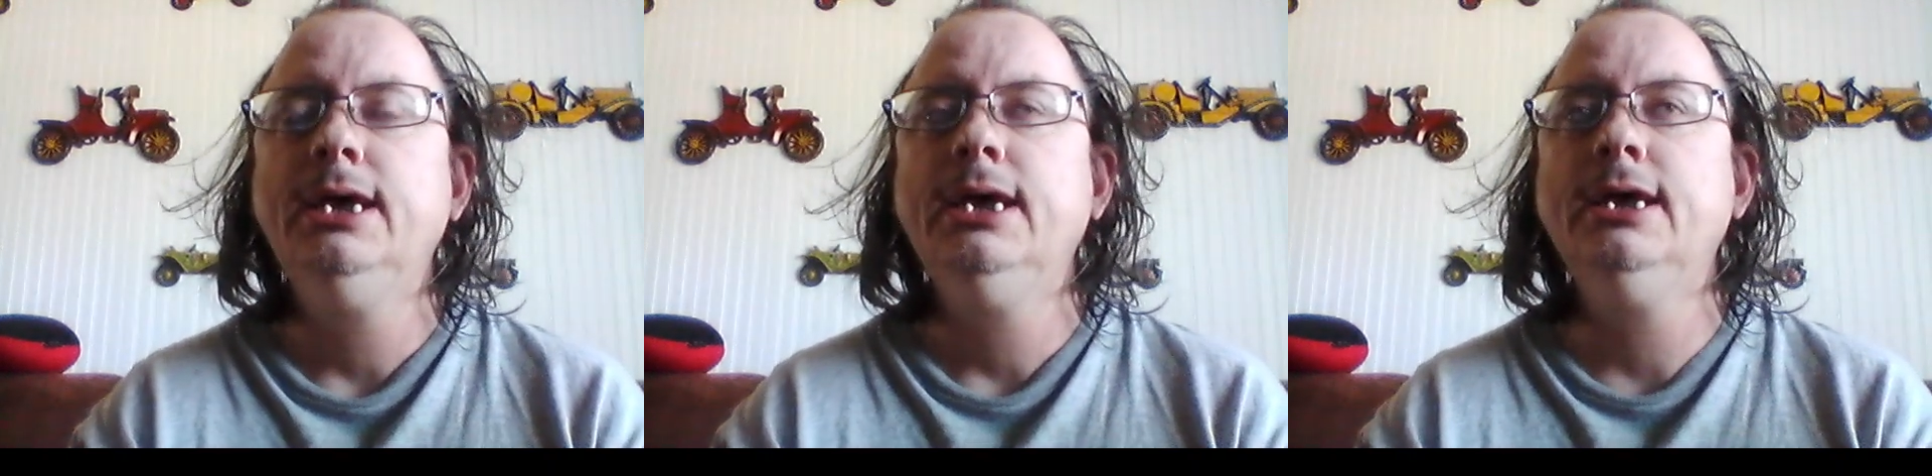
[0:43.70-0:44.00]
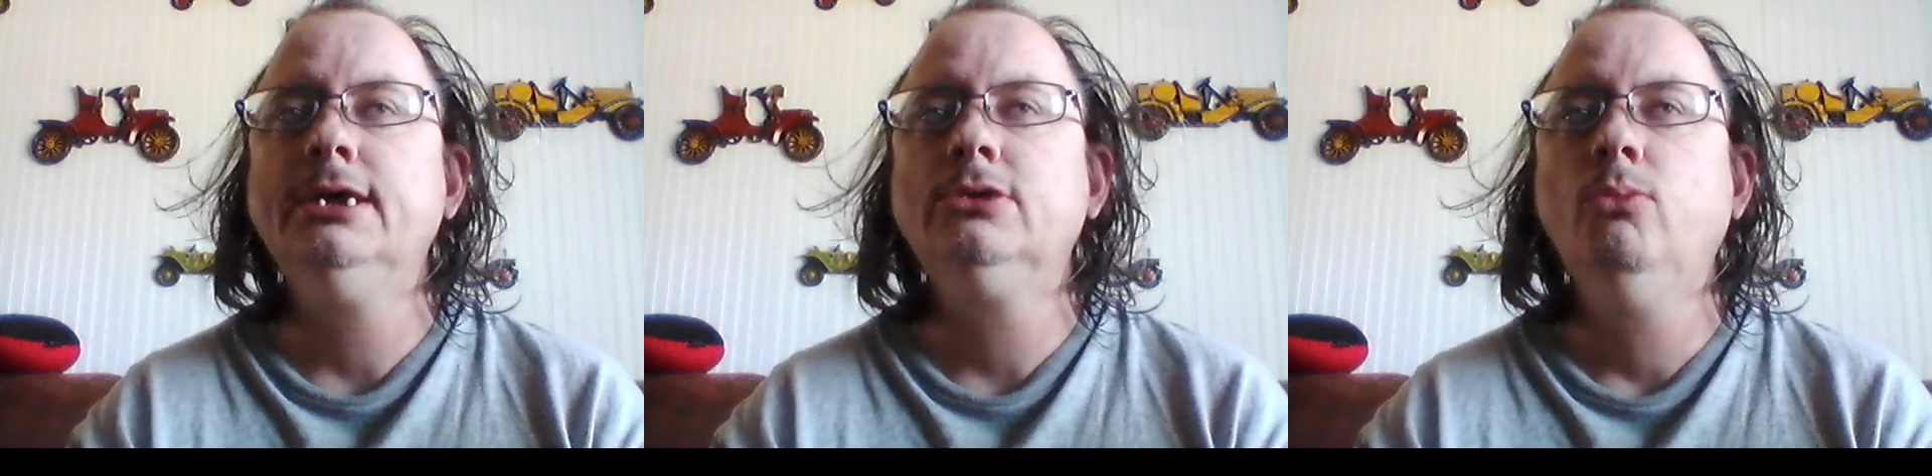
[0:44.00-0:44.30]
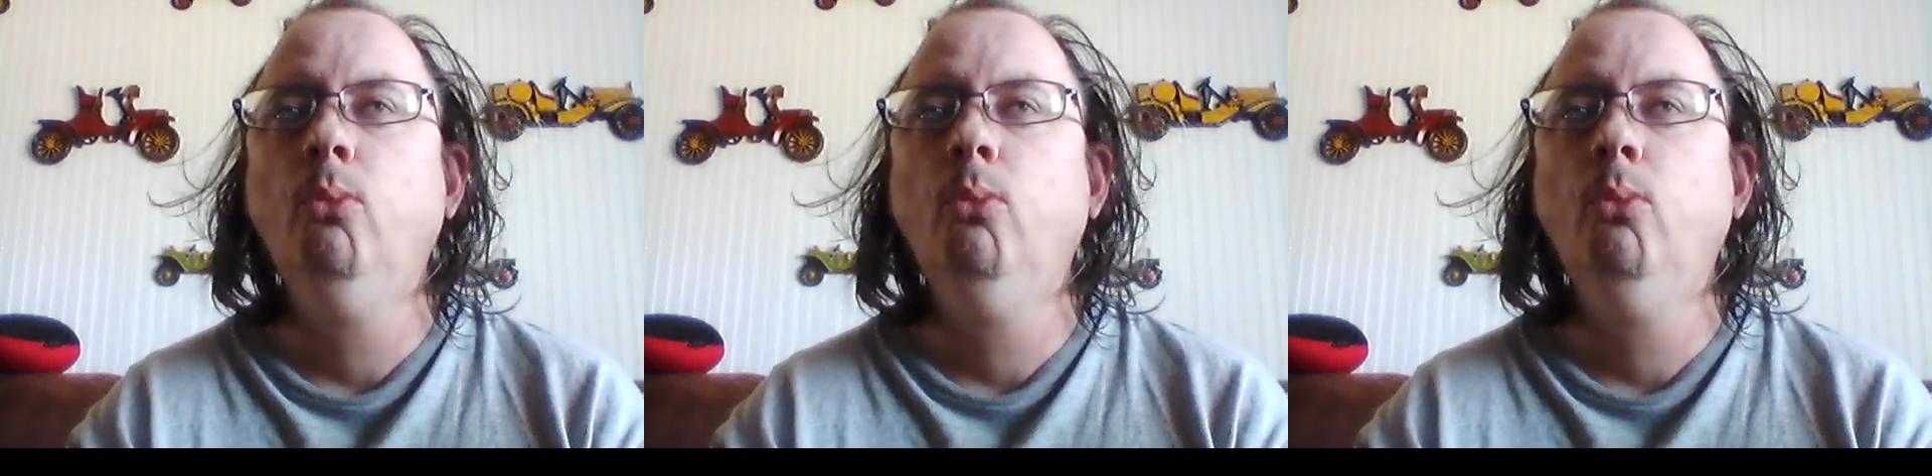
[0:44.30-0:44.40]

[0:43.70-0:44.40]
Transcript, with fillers: is